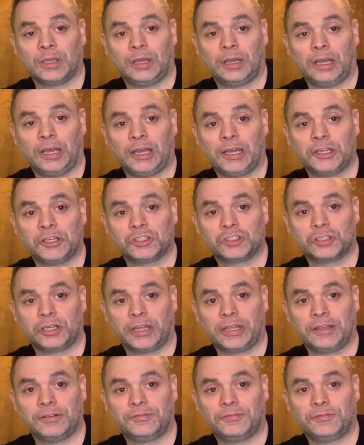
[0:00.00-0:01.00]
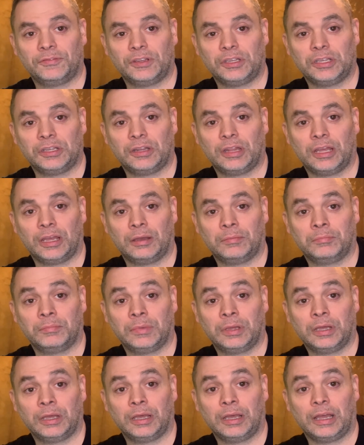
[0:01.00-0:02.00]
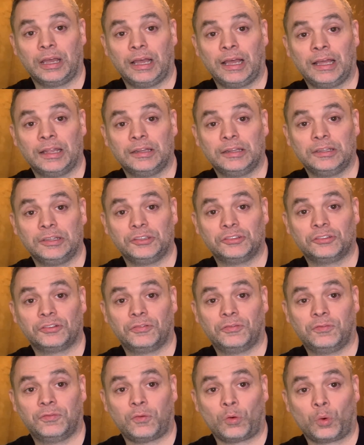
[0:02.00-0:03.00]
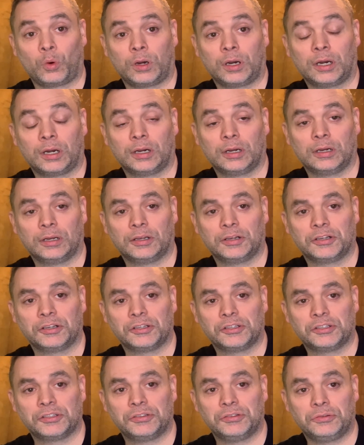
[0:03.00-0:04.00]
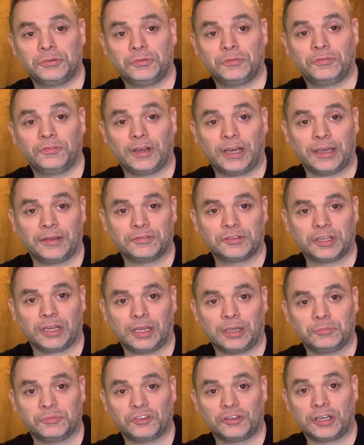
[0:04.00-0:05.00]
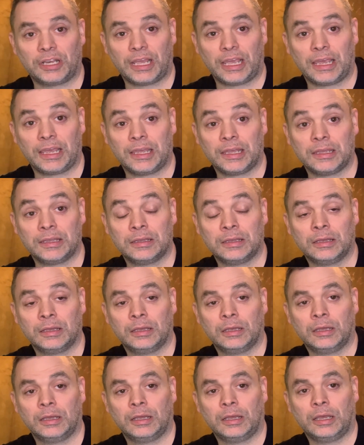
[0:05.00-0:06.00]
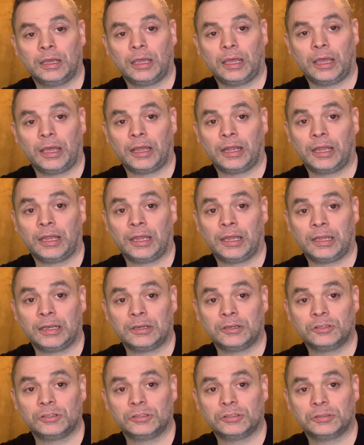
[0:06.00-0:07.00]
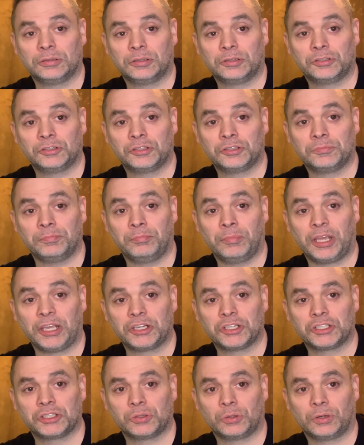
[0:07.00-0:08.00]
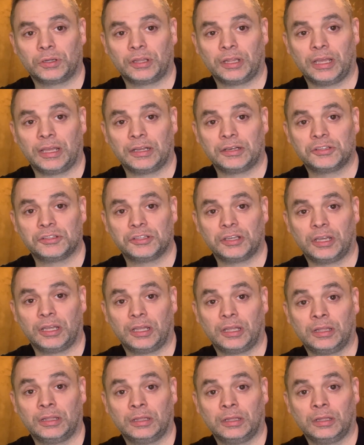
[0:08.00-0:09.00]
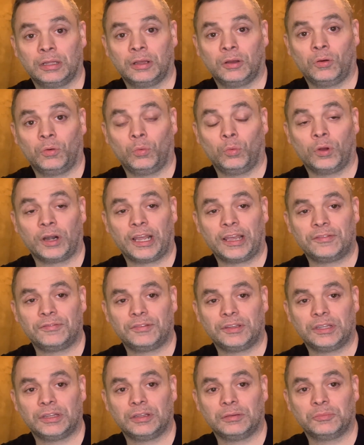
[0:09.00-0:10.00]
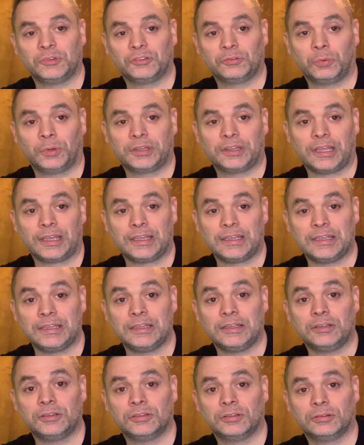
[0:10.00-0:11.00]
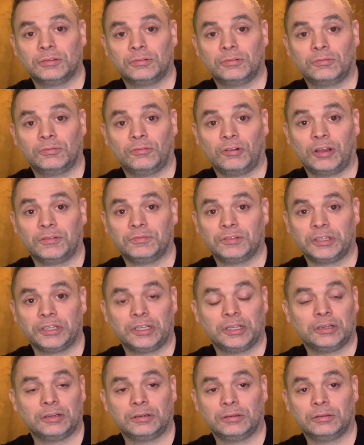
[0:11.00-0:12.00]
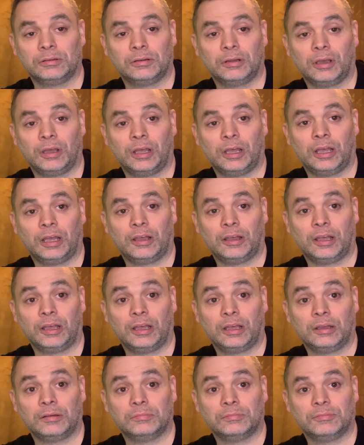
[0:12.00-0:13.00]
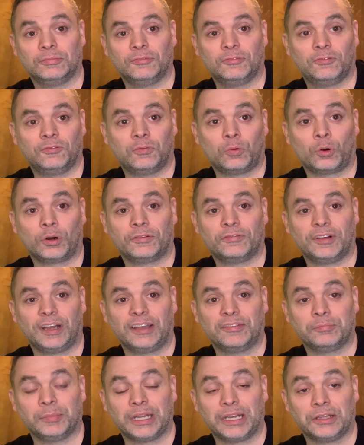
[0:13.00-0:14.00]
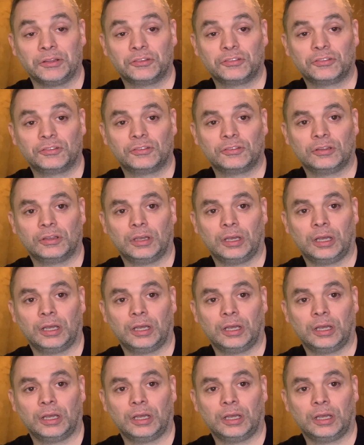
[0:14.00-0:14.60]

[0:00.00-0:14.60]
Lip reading: I try and feed them at least 4 to 5 times a day, and make sure that what I feed them is what they eat roughly in 4 or 5 minutes,